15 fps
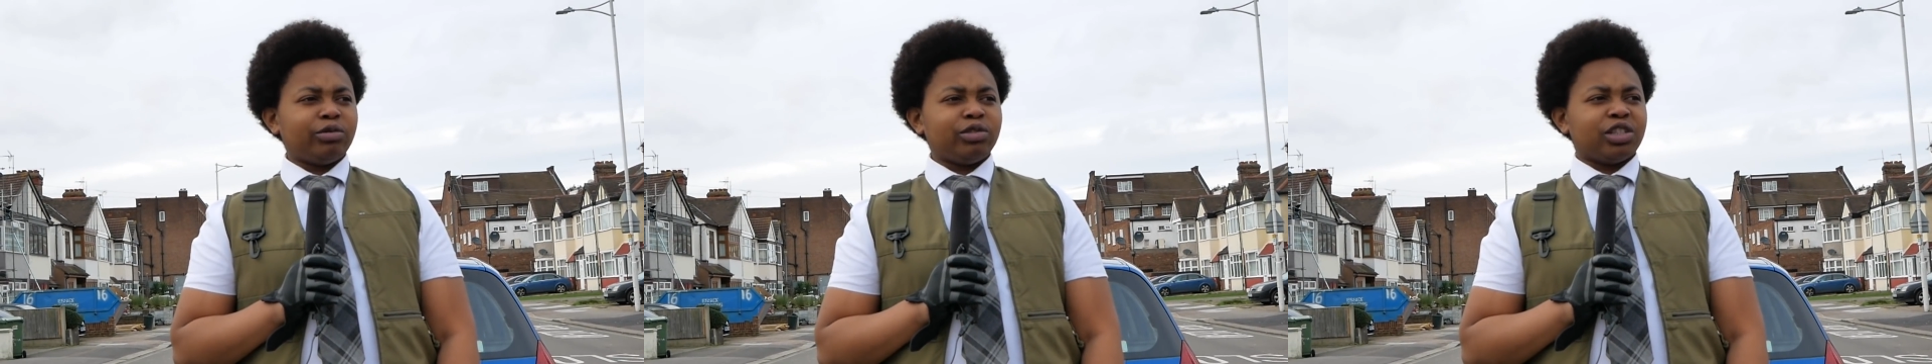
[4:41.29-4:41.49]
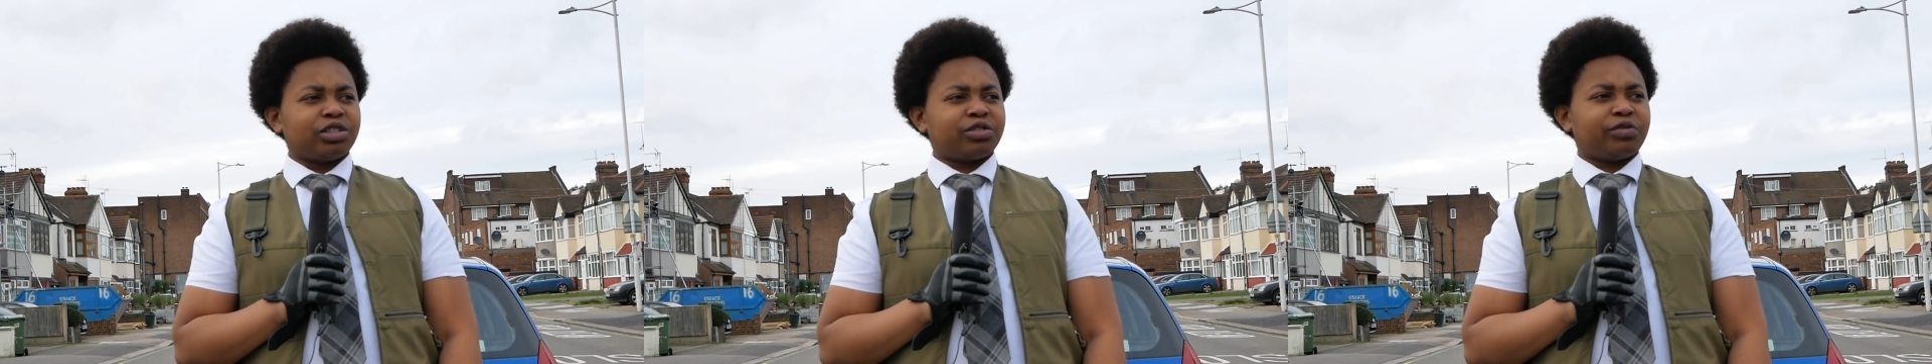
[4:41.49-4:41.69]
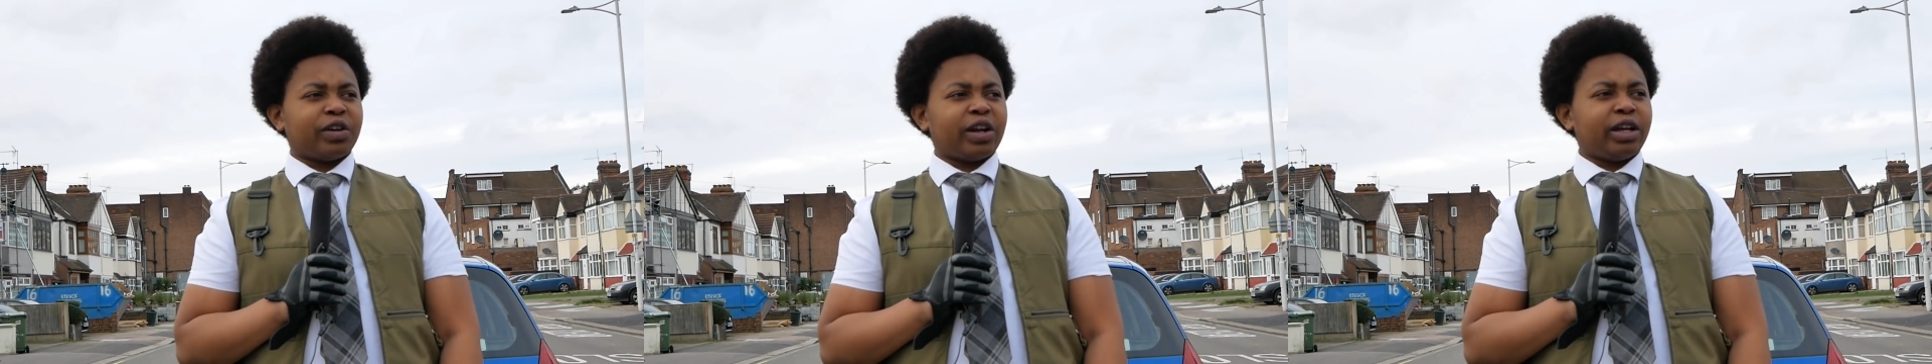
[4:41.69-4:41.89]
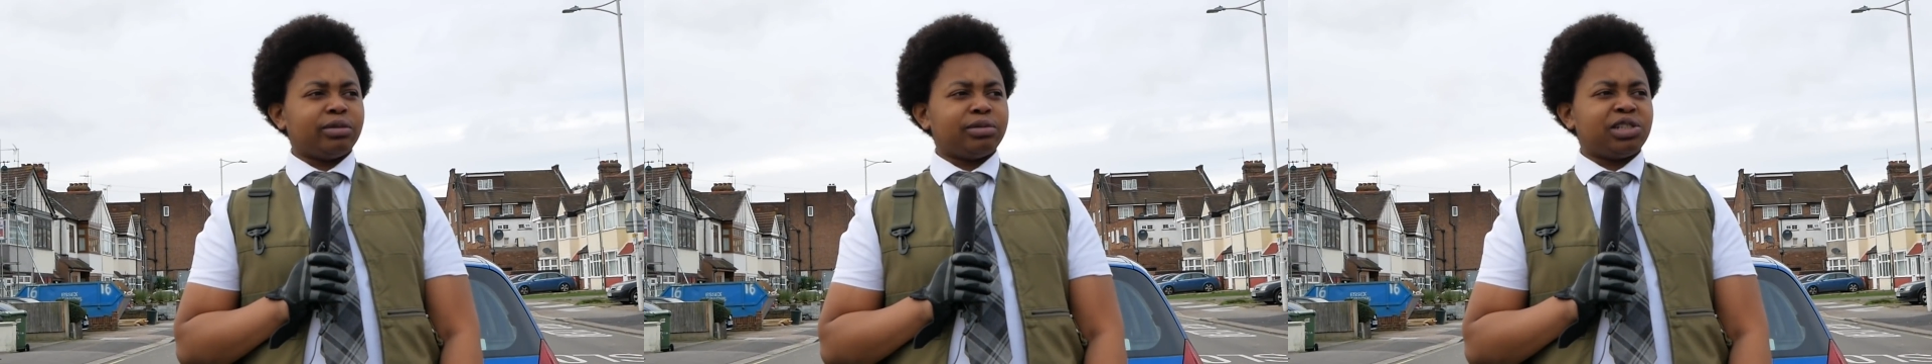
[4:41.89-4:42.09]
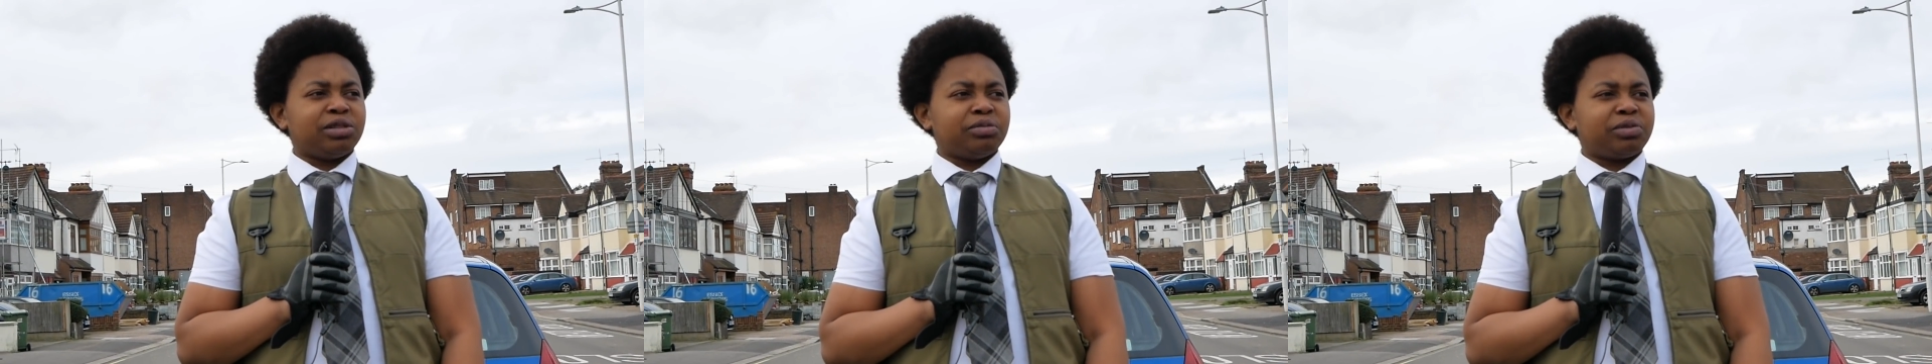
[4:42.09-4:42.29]
will just fry up
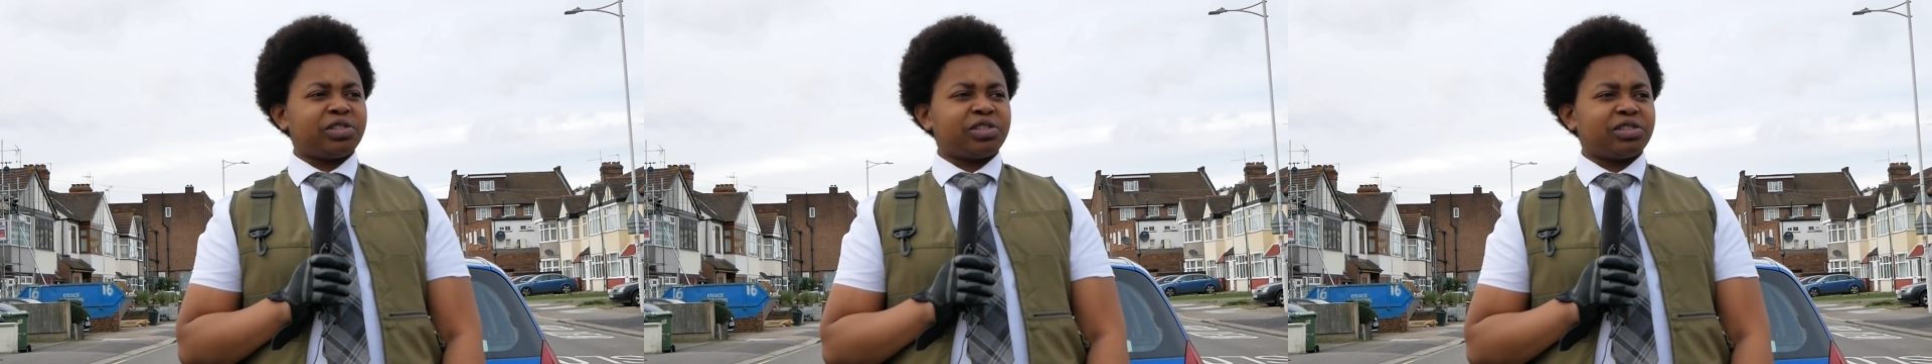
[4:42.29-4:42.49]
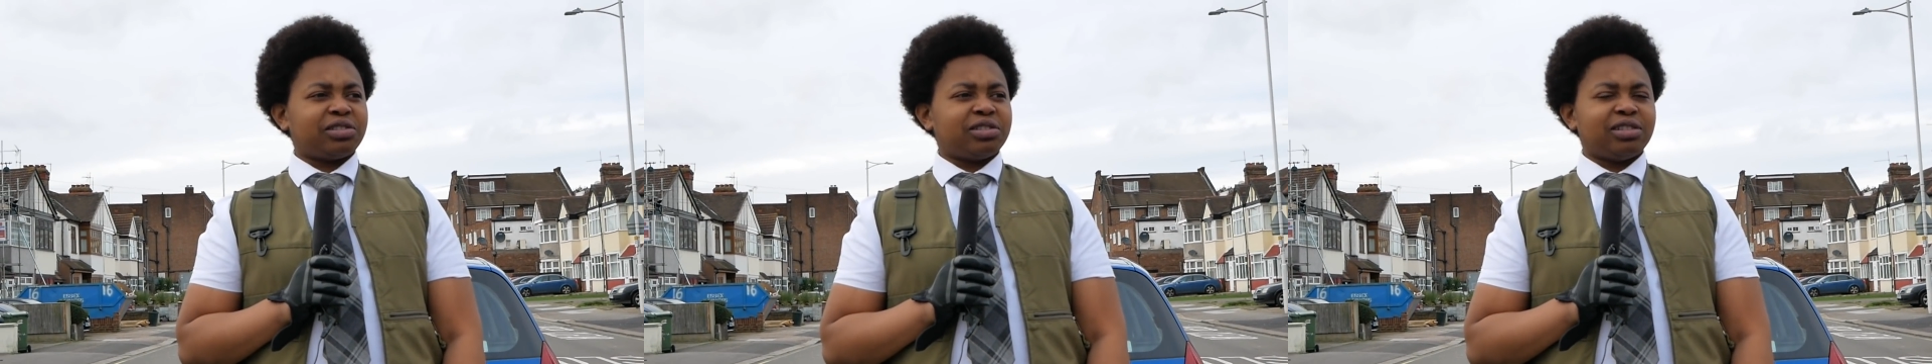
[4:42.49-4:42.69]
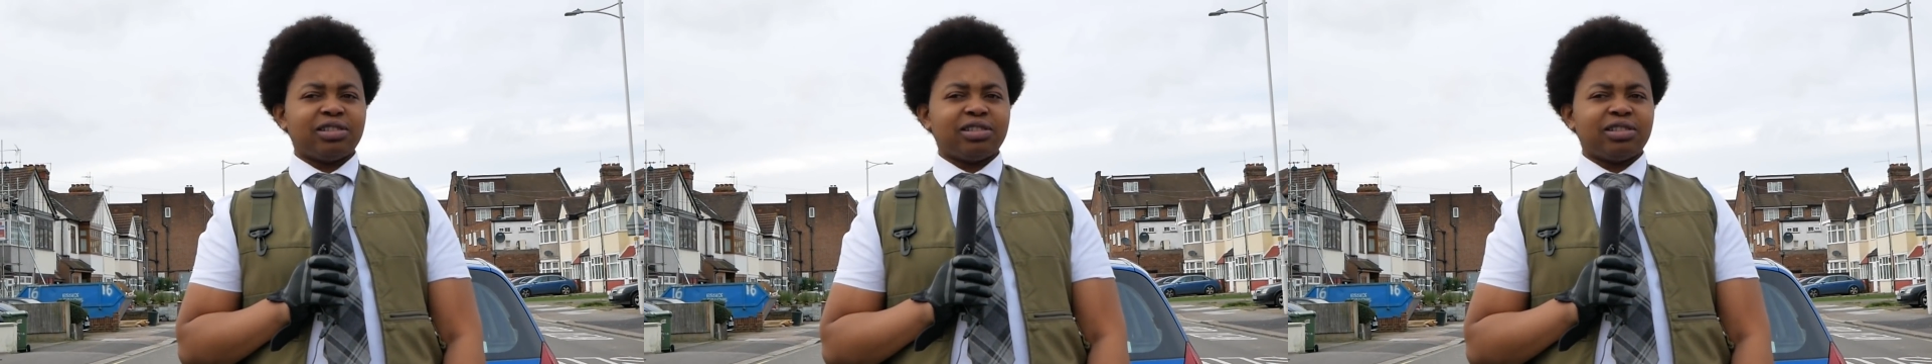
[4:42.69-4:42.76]
chips